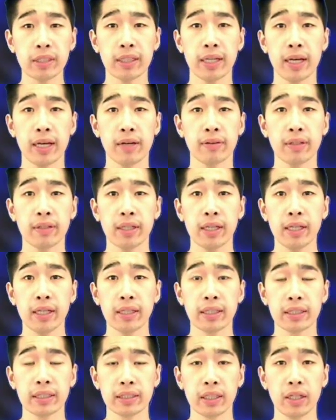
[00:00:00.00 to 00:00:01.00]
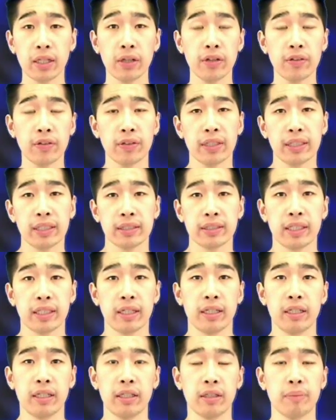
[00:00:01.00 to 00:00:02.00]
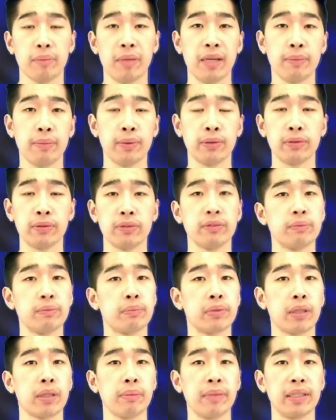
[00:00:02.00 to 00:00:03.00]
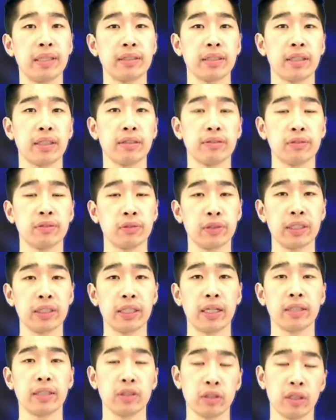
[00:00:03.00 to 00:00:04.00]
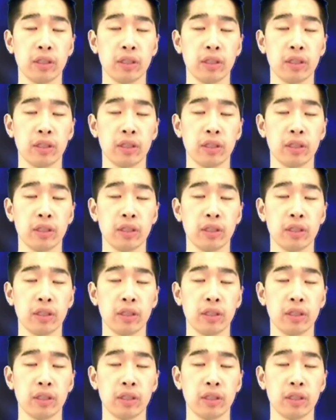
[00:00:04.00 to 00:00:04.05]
Now, there's a lot of things that a lot of people probably don't realize,